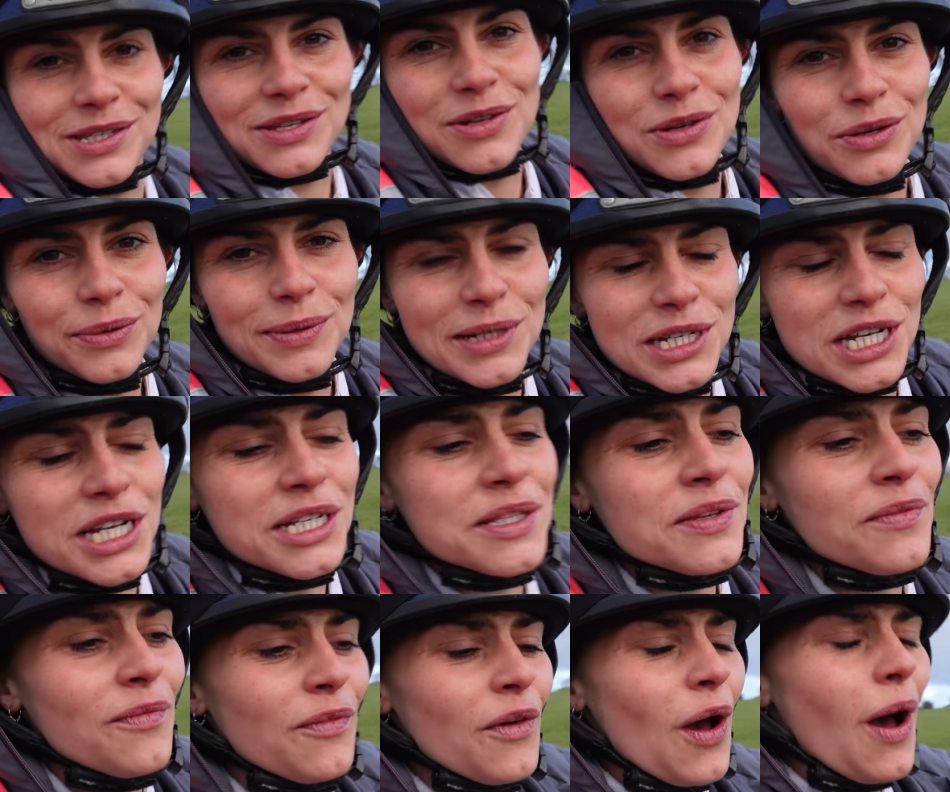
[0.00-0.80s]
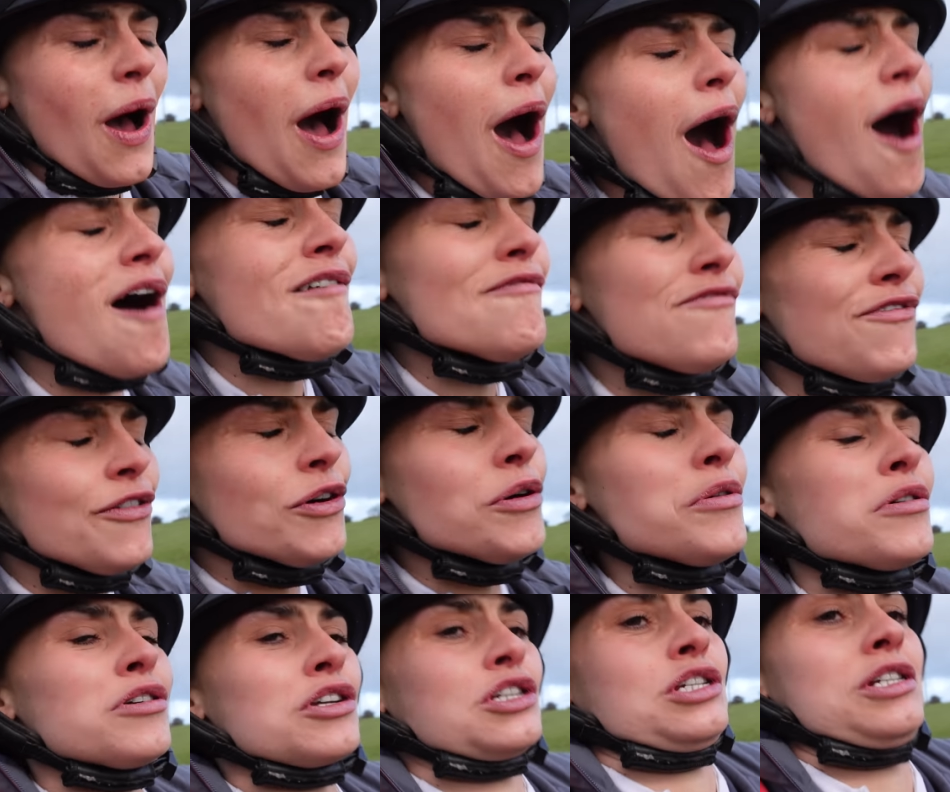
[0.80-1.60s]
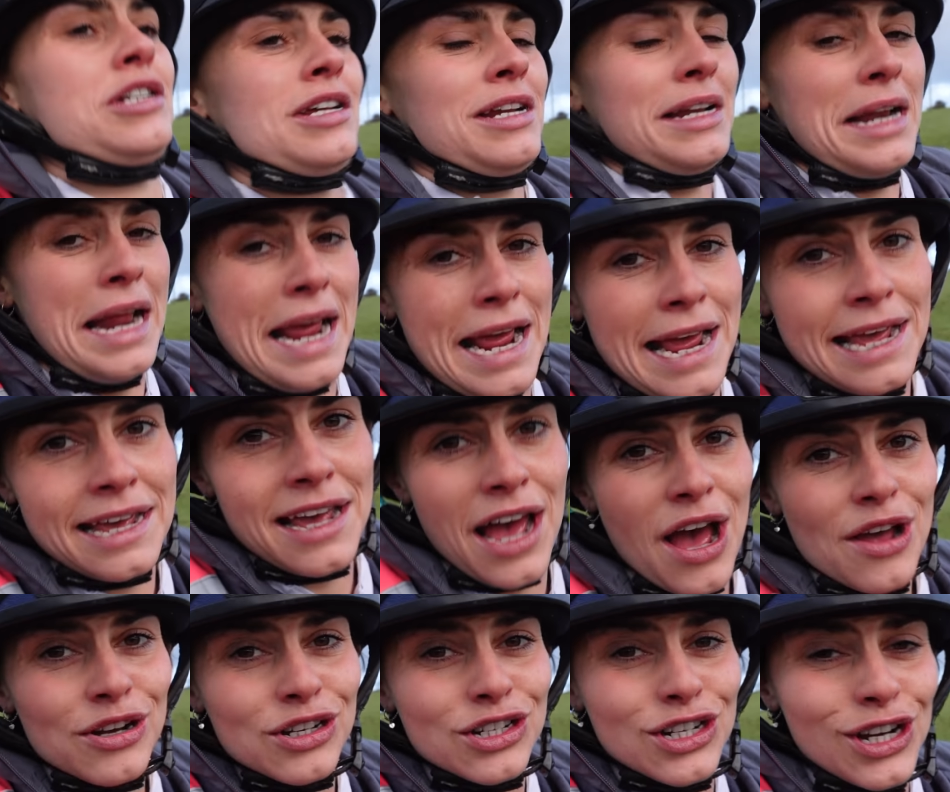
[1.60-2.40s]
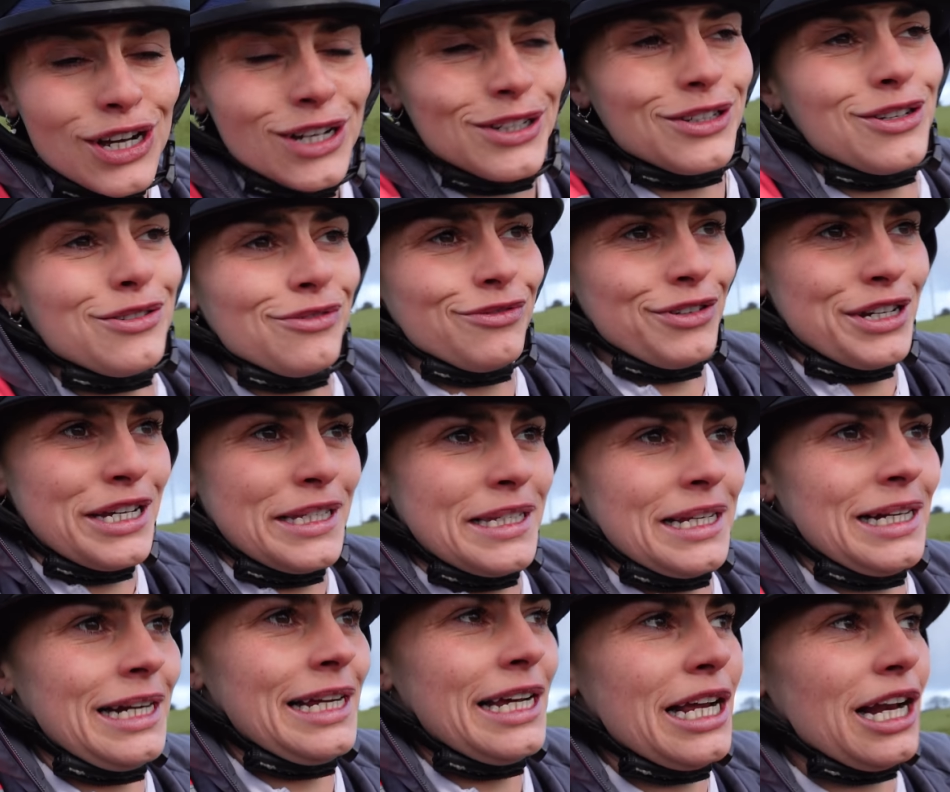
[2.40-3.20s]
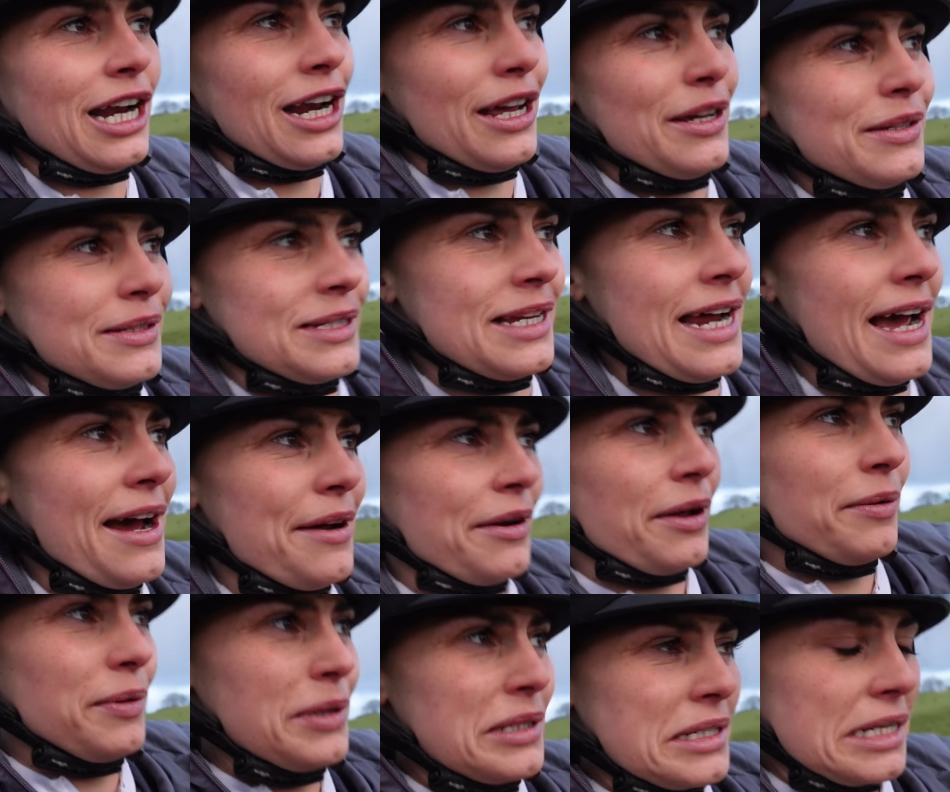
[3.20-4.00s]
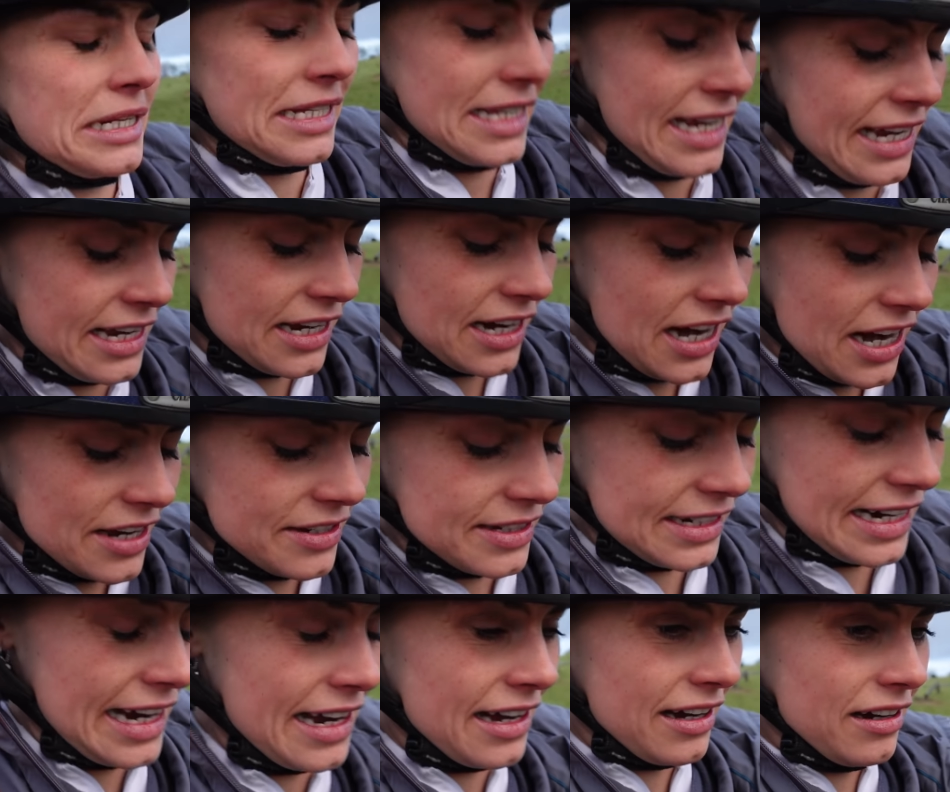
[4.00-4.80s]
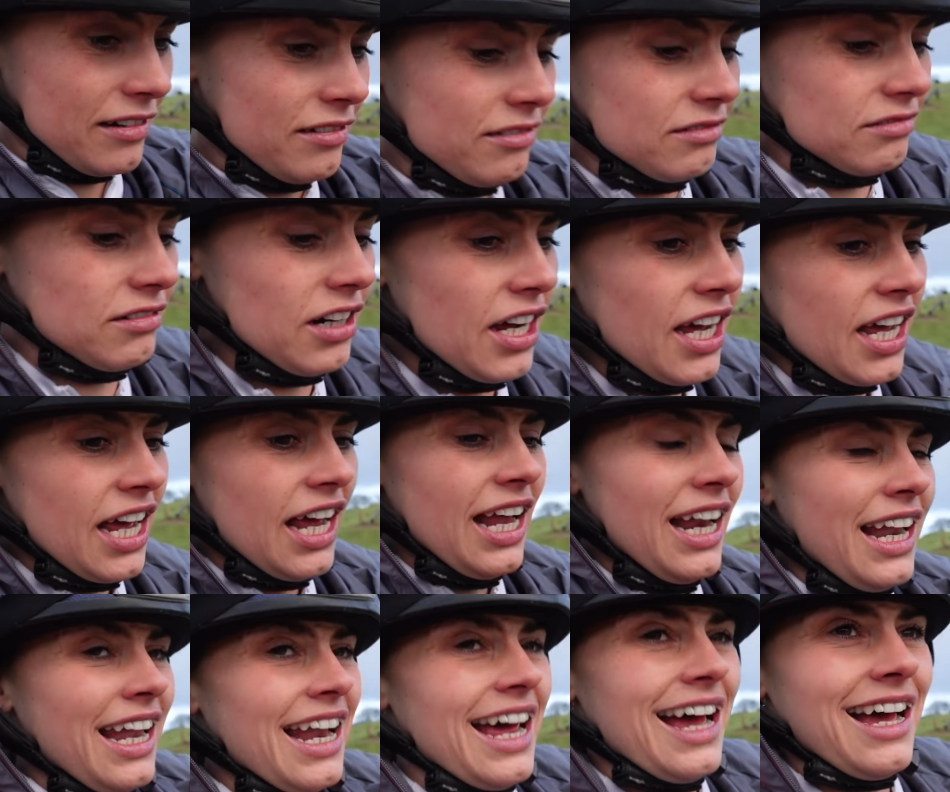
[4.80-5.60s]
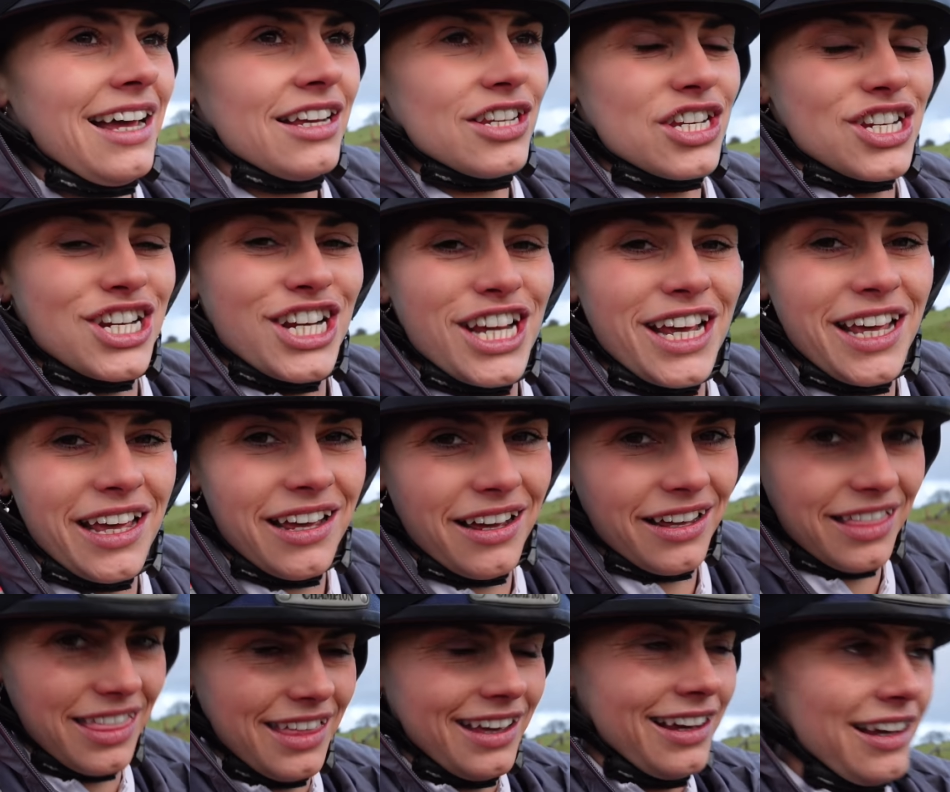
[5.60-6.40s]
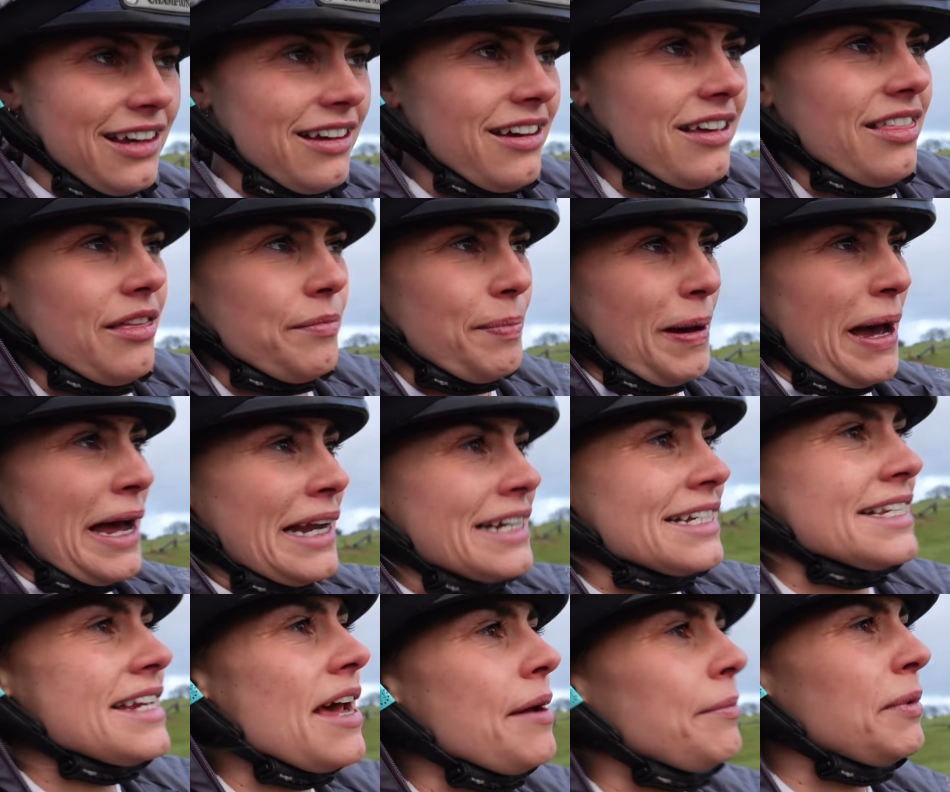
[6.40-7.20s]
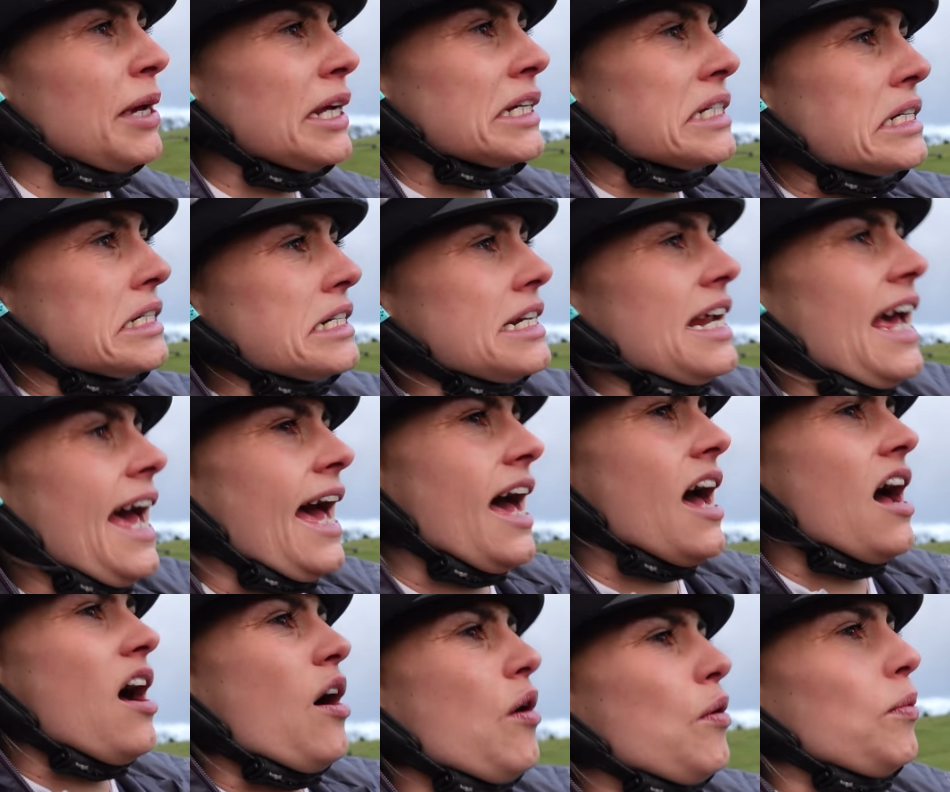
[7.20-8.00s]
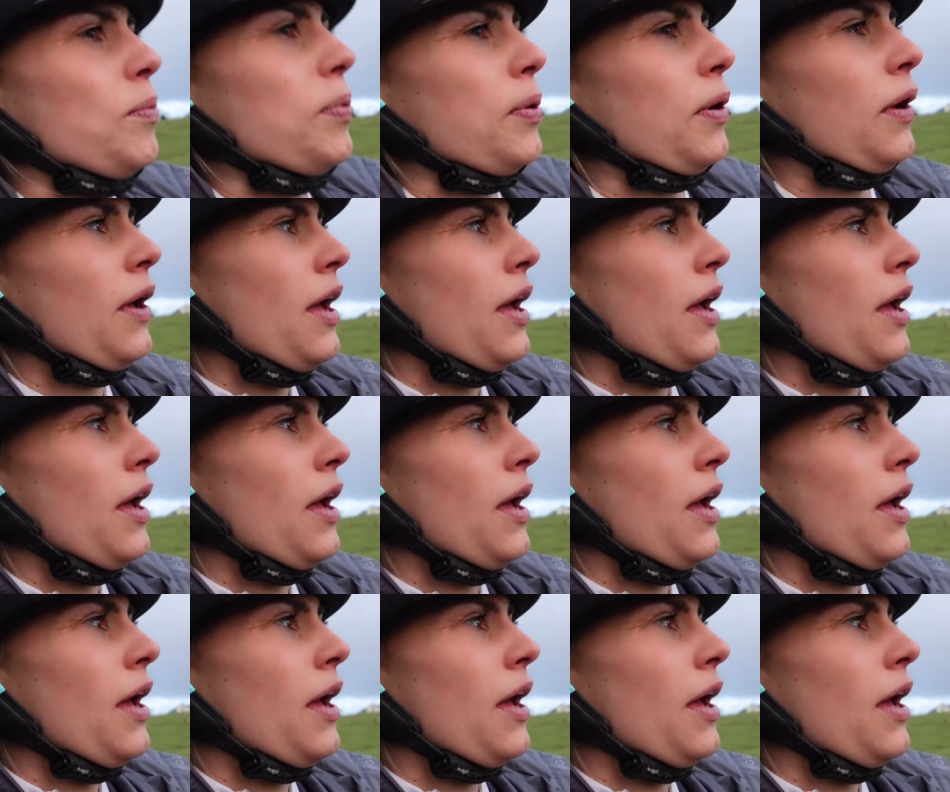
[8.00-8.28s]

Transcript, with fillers: School, which is unfortunately just recently closed down. I want to say it closed down last year. I think the pandemic didn't help.